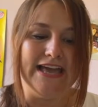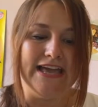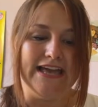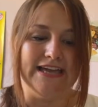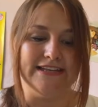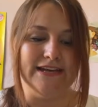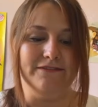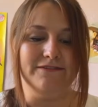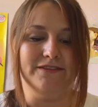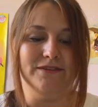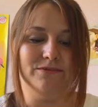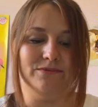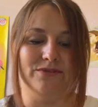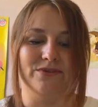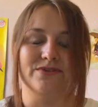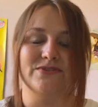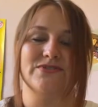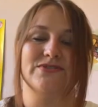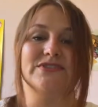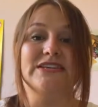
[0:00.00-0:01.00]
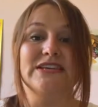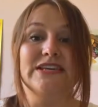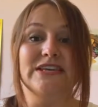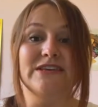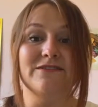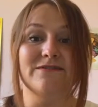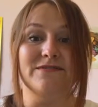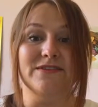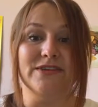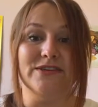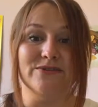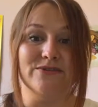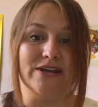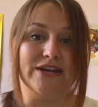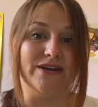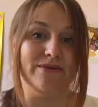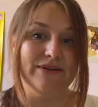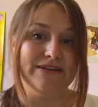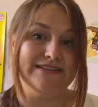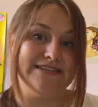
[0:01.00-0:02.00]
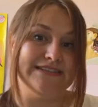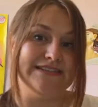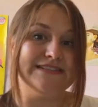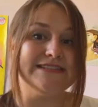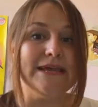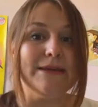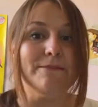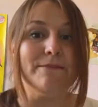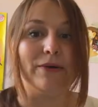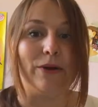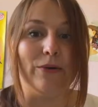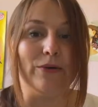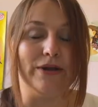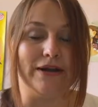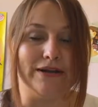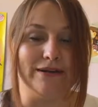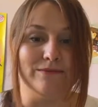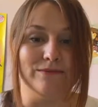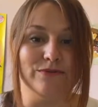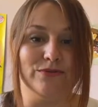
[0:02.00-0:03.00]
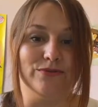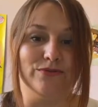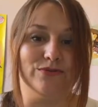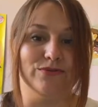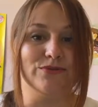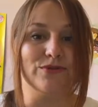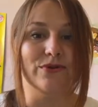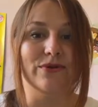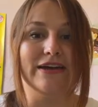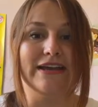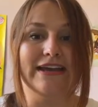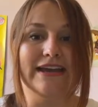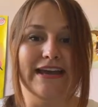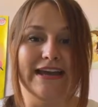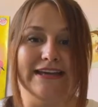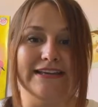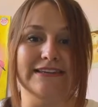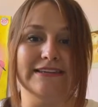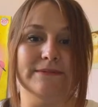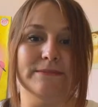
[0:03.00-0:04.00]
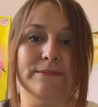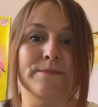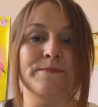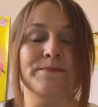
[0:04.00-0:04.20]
And afterwards, if you request the same program to draw a cat,